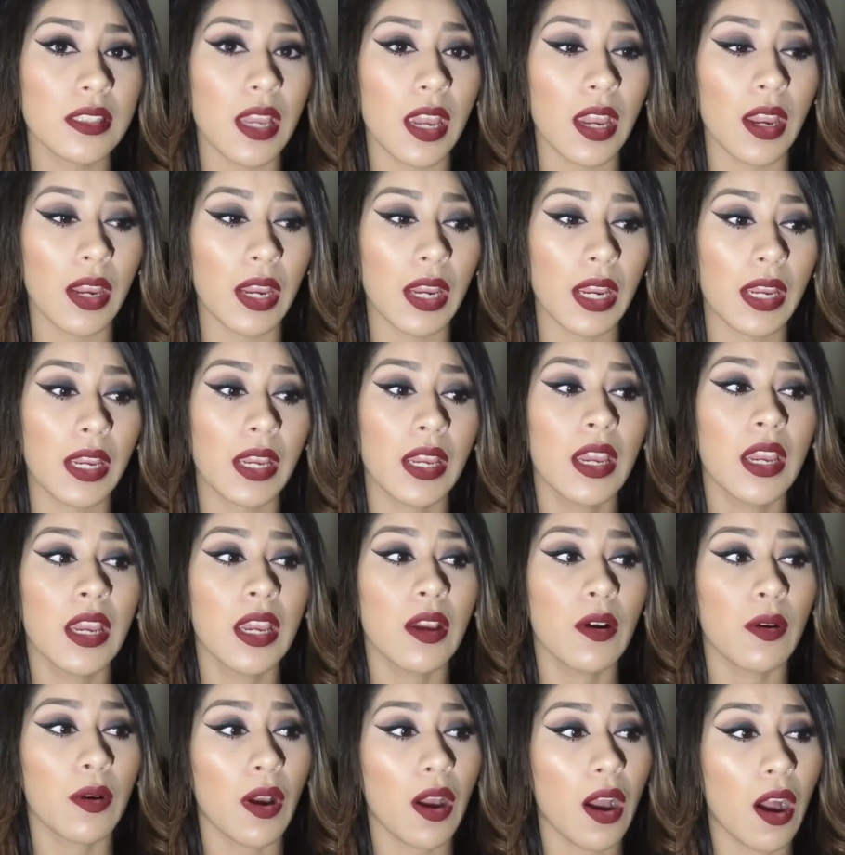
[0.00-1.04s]
I
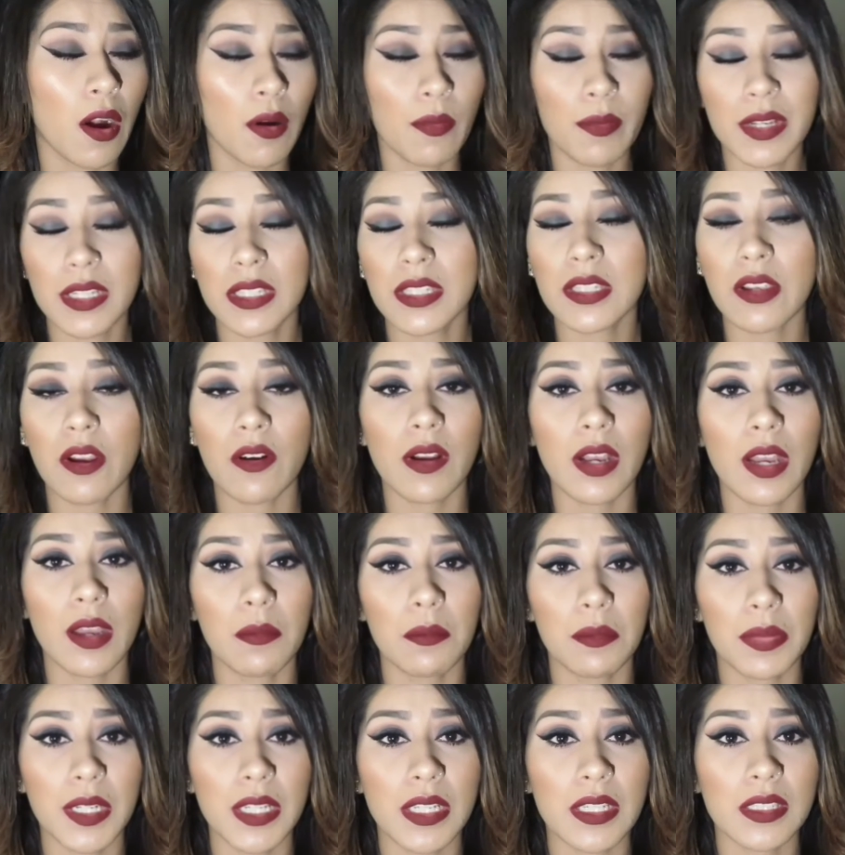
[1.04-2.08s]
always tell
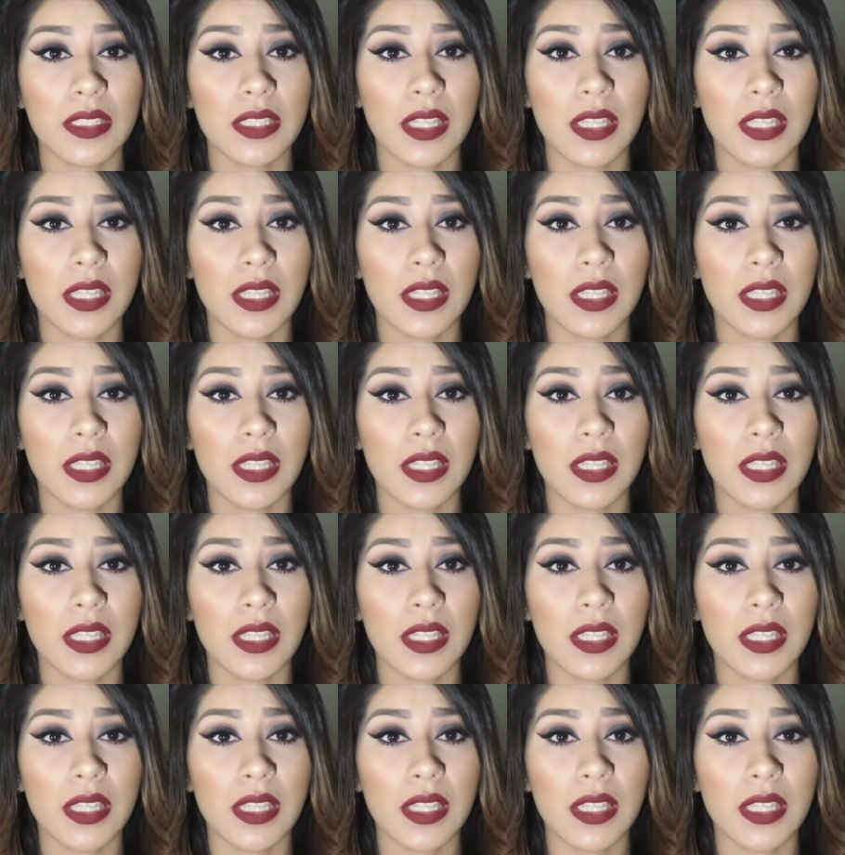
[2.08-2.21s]
companies